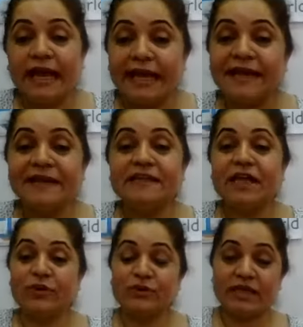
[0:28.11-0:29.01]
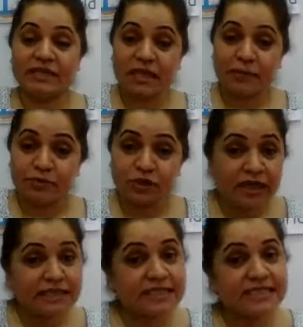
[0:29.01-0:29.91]
And now that is up to
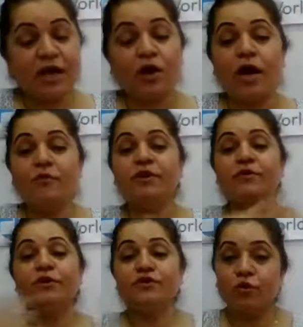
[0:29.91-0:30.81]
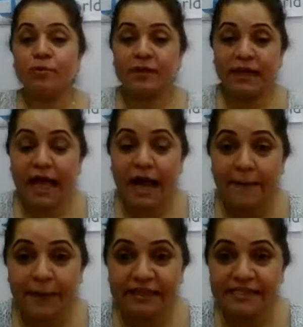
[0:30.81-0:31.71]
us. Now, how we are going to open that
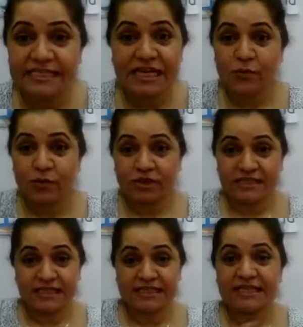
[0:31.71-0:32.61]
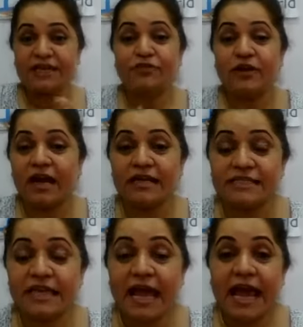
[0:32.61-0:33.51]
up and see what's inside for
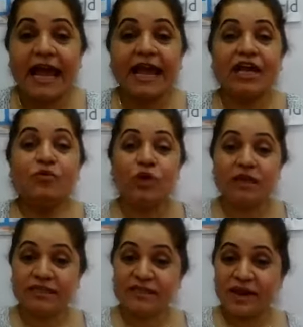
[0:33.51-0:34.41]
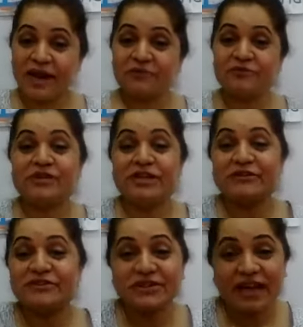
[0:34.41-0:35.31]
us and what you have to
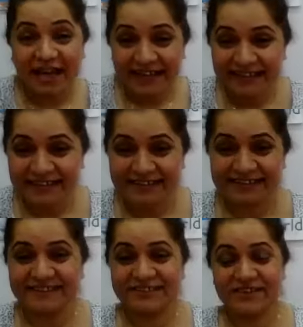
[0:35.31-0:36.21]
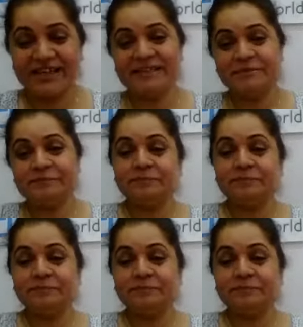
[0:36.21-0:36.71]
give to others, right?